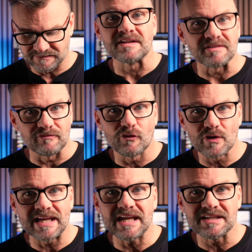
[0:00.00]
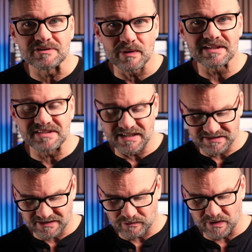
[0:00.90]
It's a 4K square
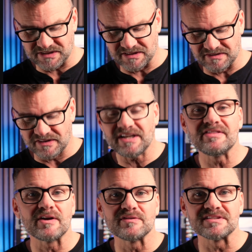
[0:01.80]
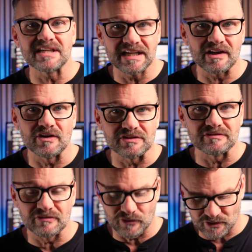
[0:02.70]
sensor, which is
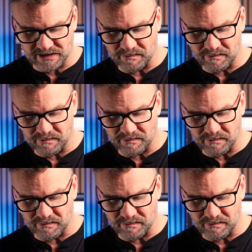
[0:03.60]
3840